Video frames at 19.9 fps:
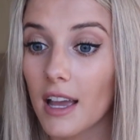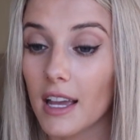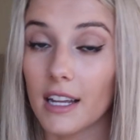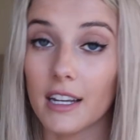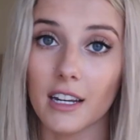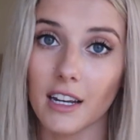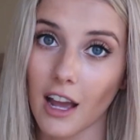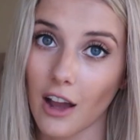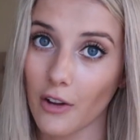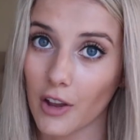
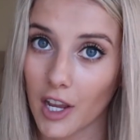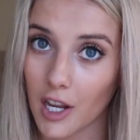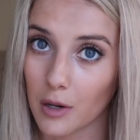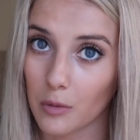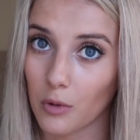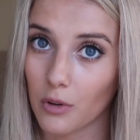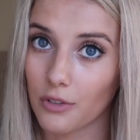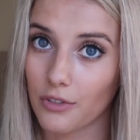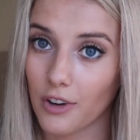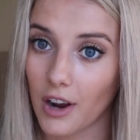In-N-Out
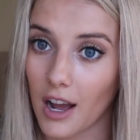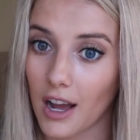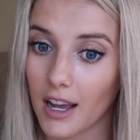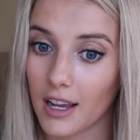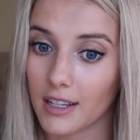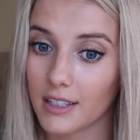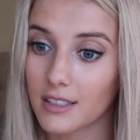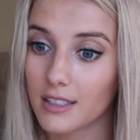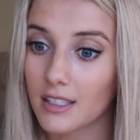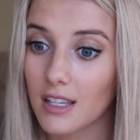animal
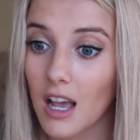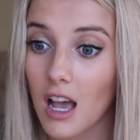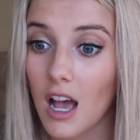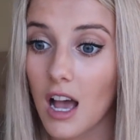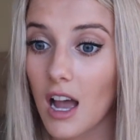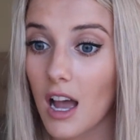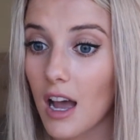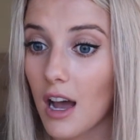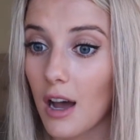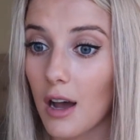fries,
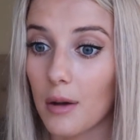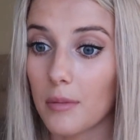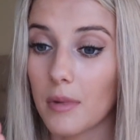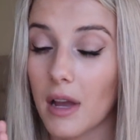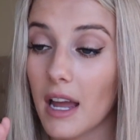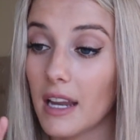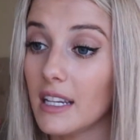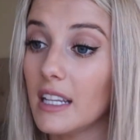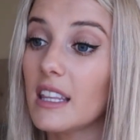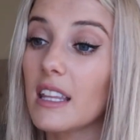
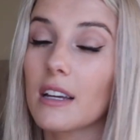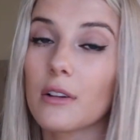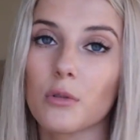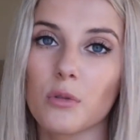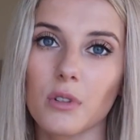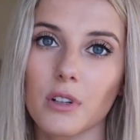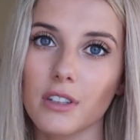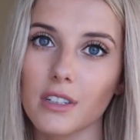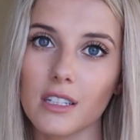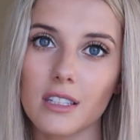anything
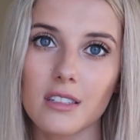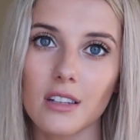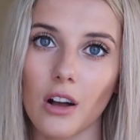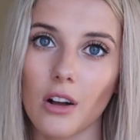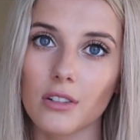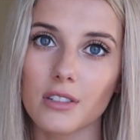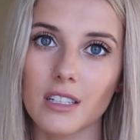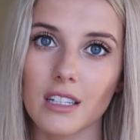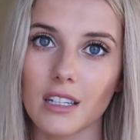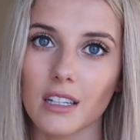really
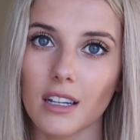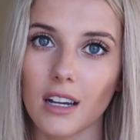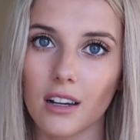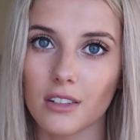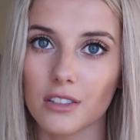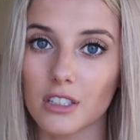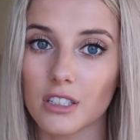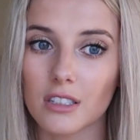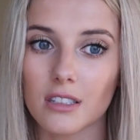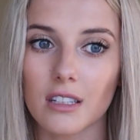salty.
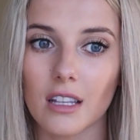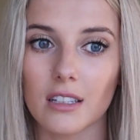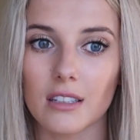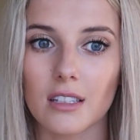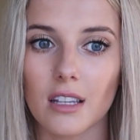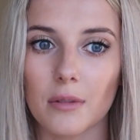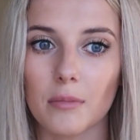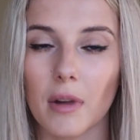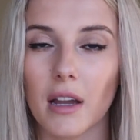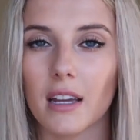
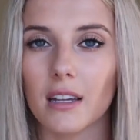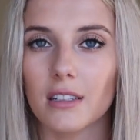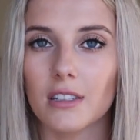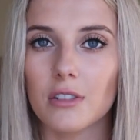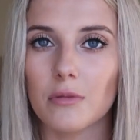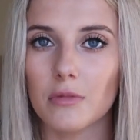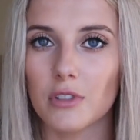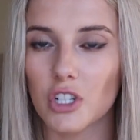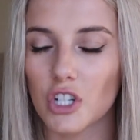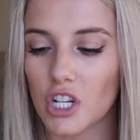That's like my
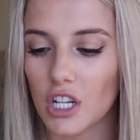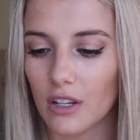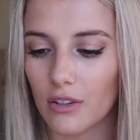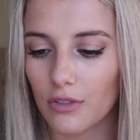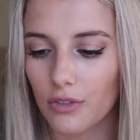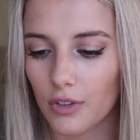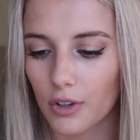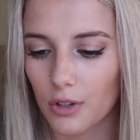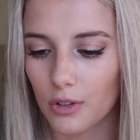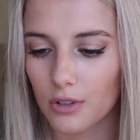
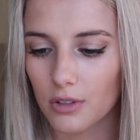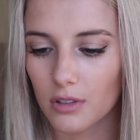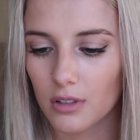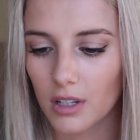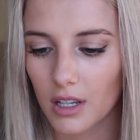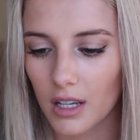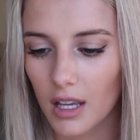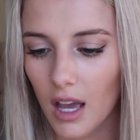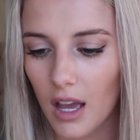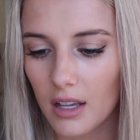cheat food,
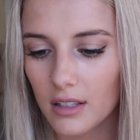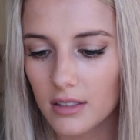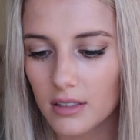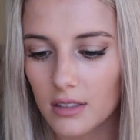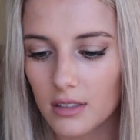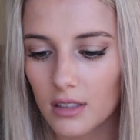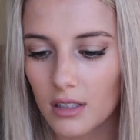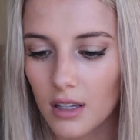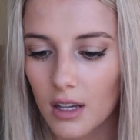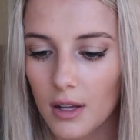I
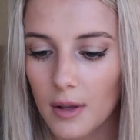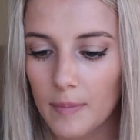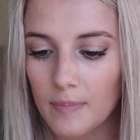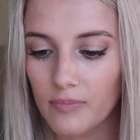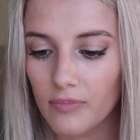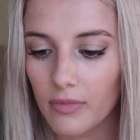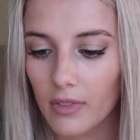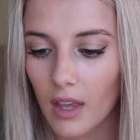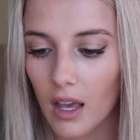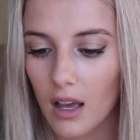guess.
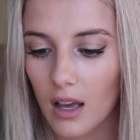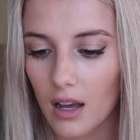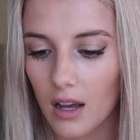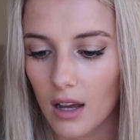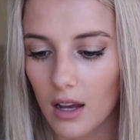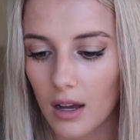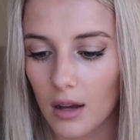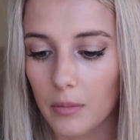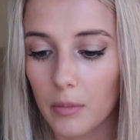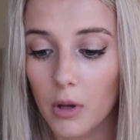
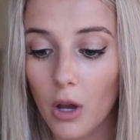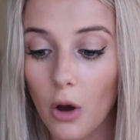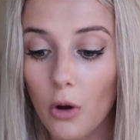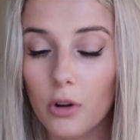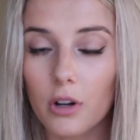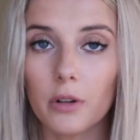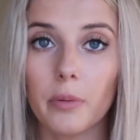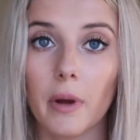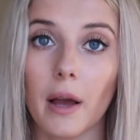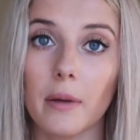
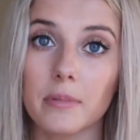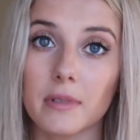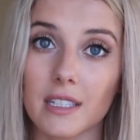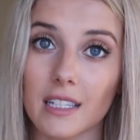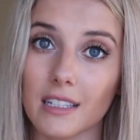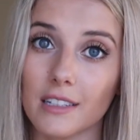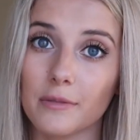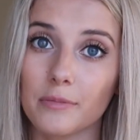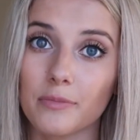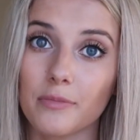Coke or
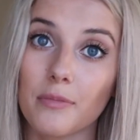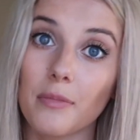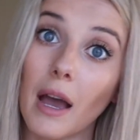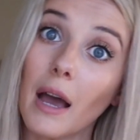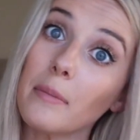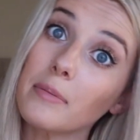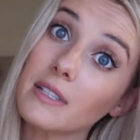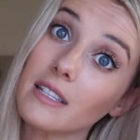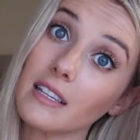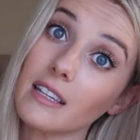Pepsi?
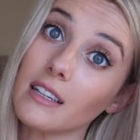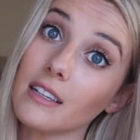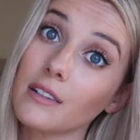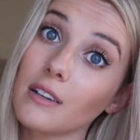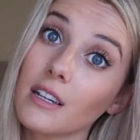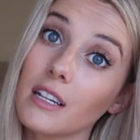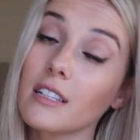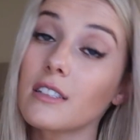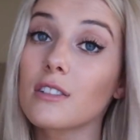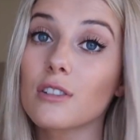
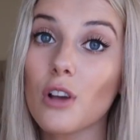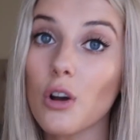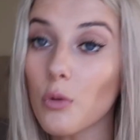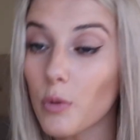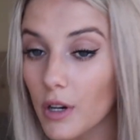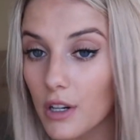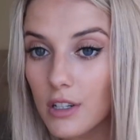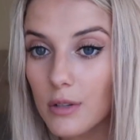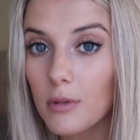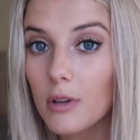Pepsi. It's so
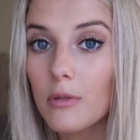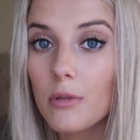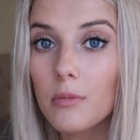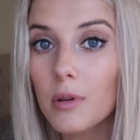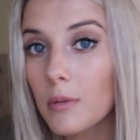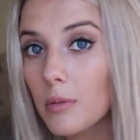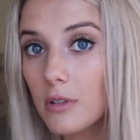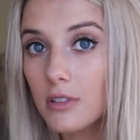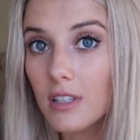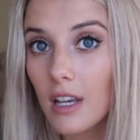weird to me when
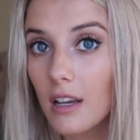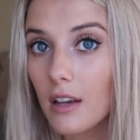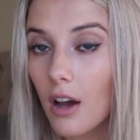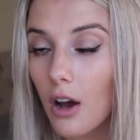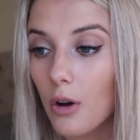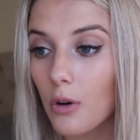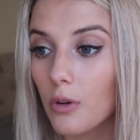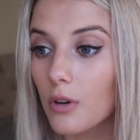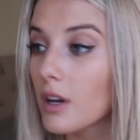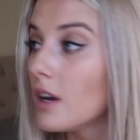people say
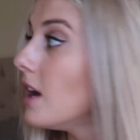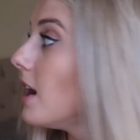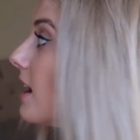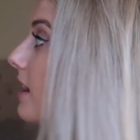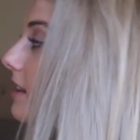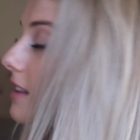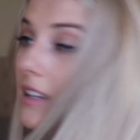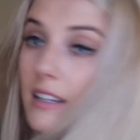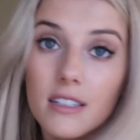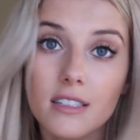Coke.
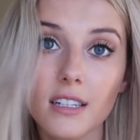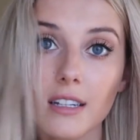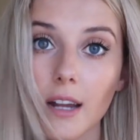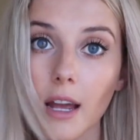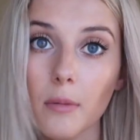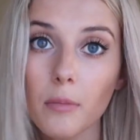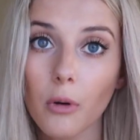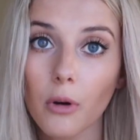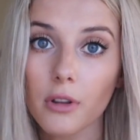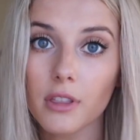Lindsay and
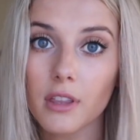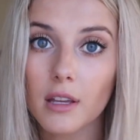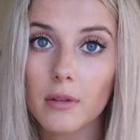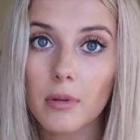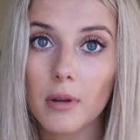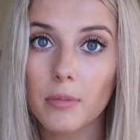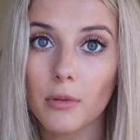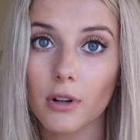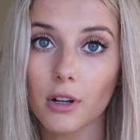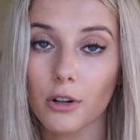I both think
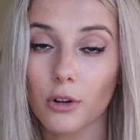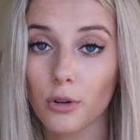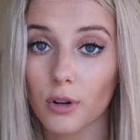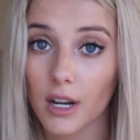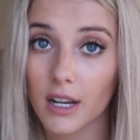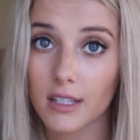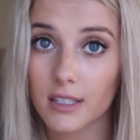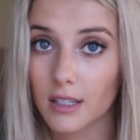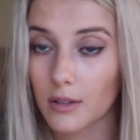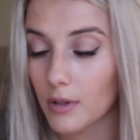people are
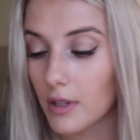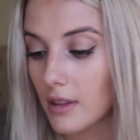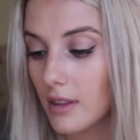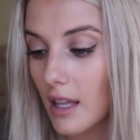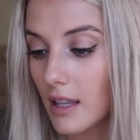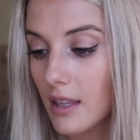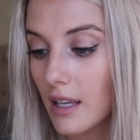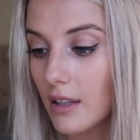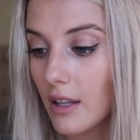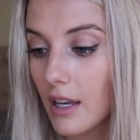crazy
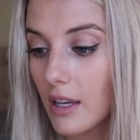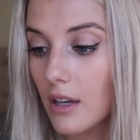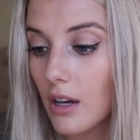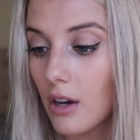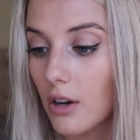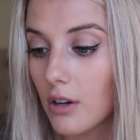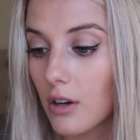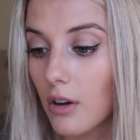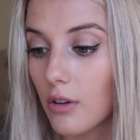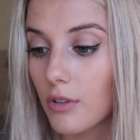that they like
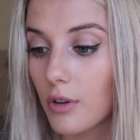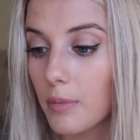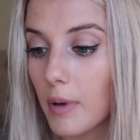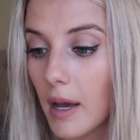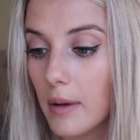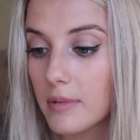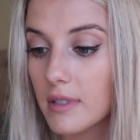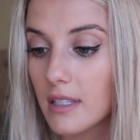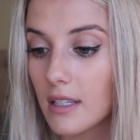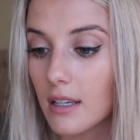Coke over
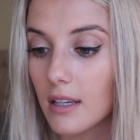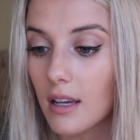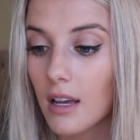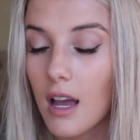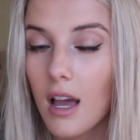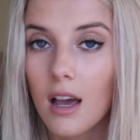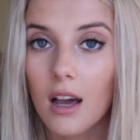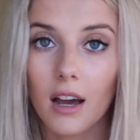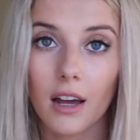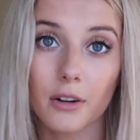Pepsi.
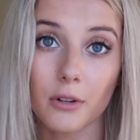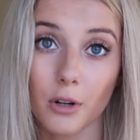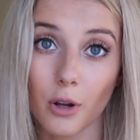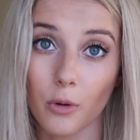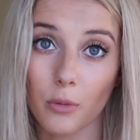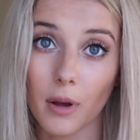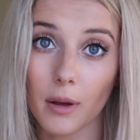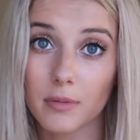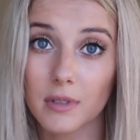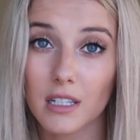I don't
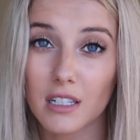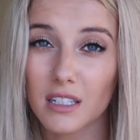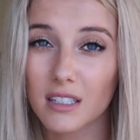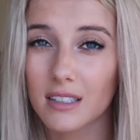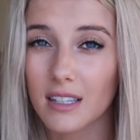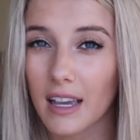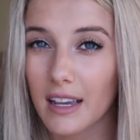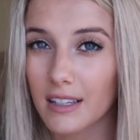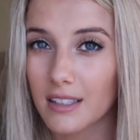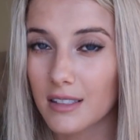know, Pepsi
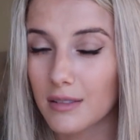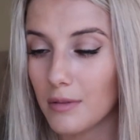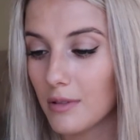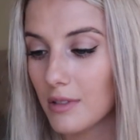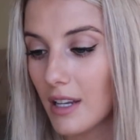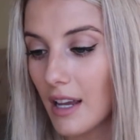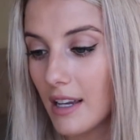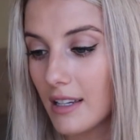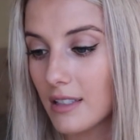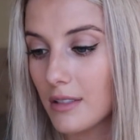just
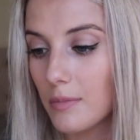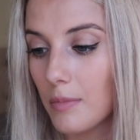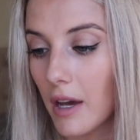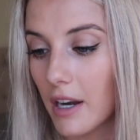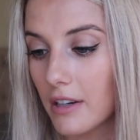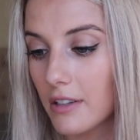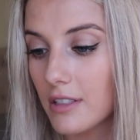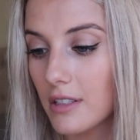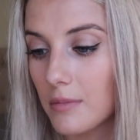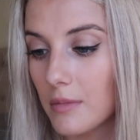tastes
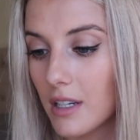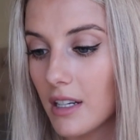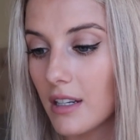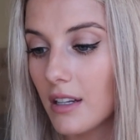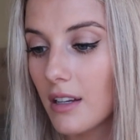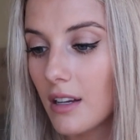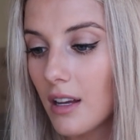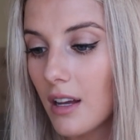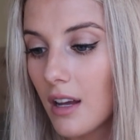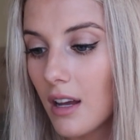better to me.
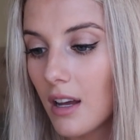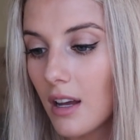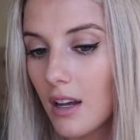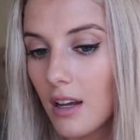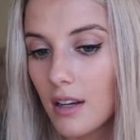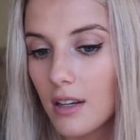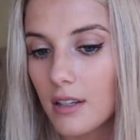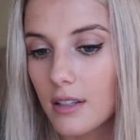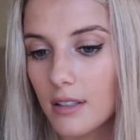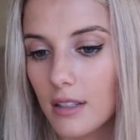
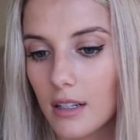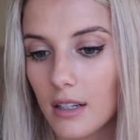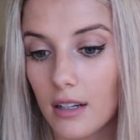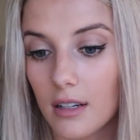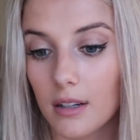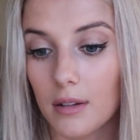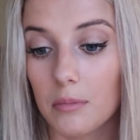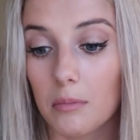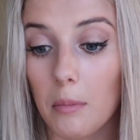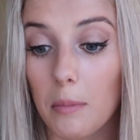
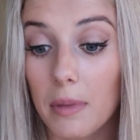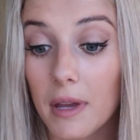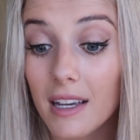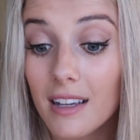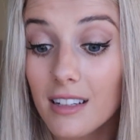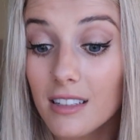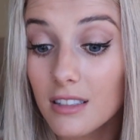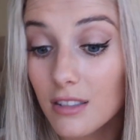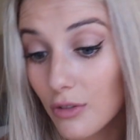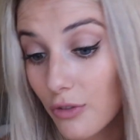
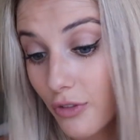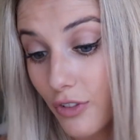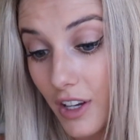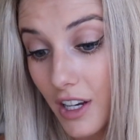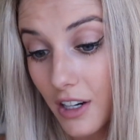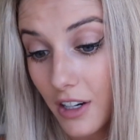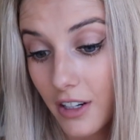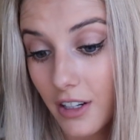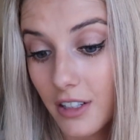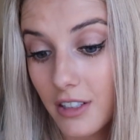Biggest
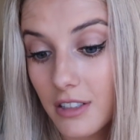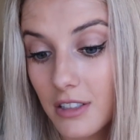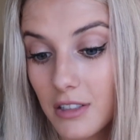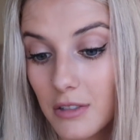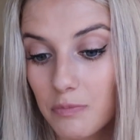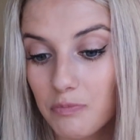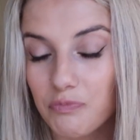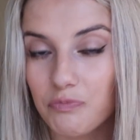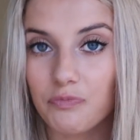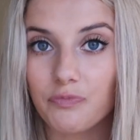
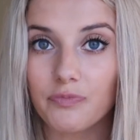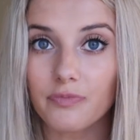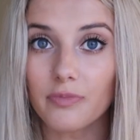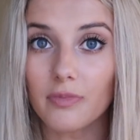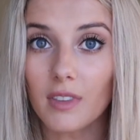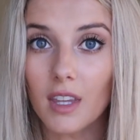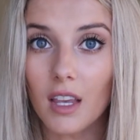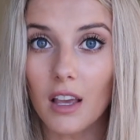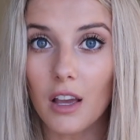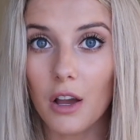fears.
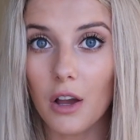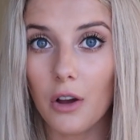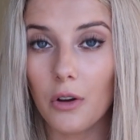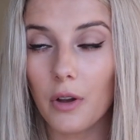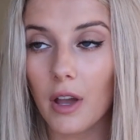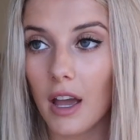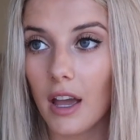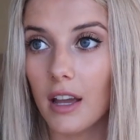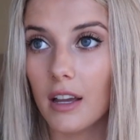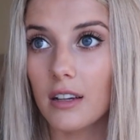
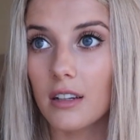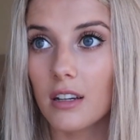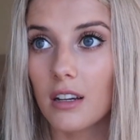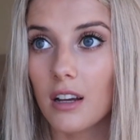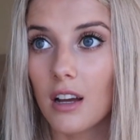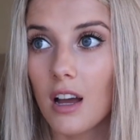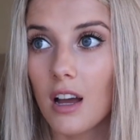Okay.